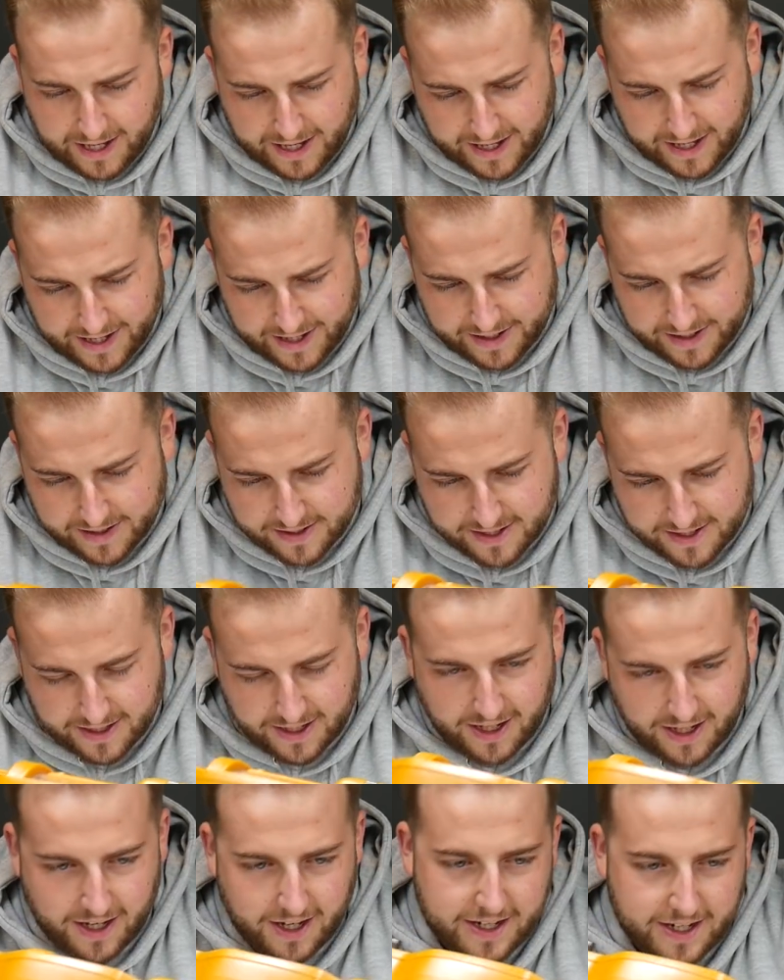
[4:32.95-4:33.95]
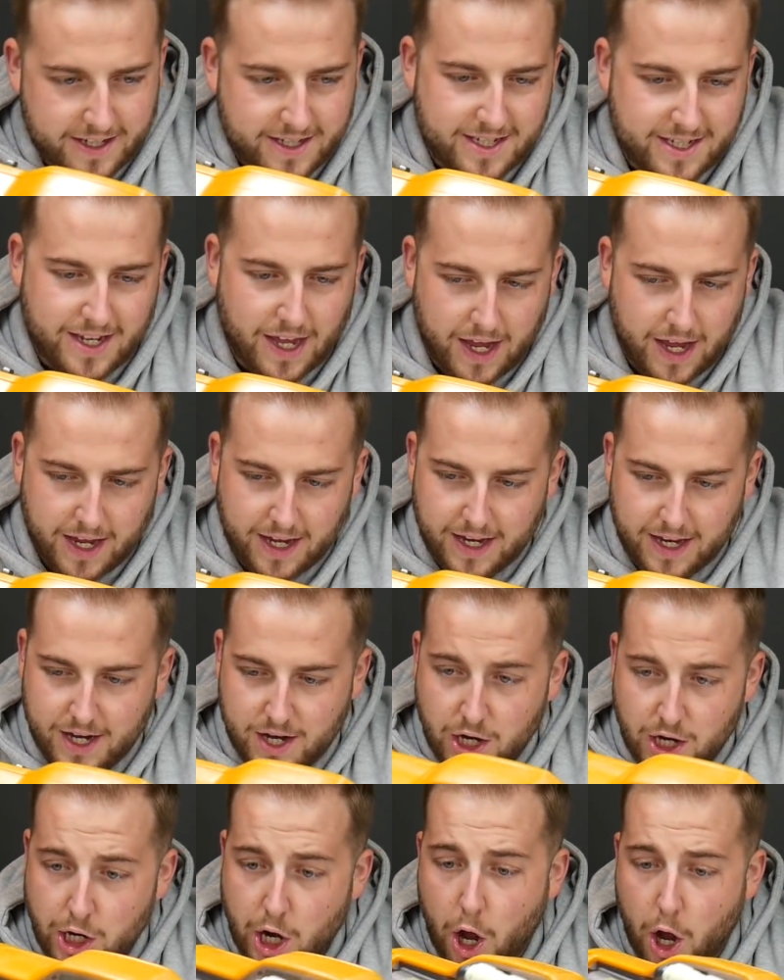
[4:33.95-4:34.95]
and I'd say
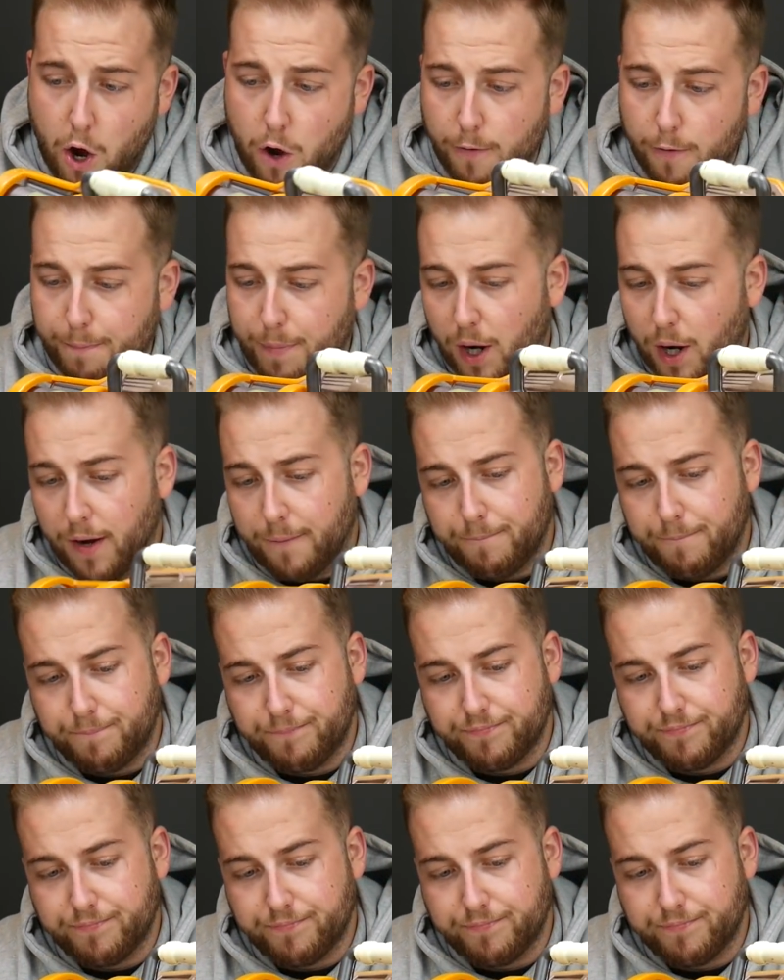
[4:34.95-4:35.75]
no. But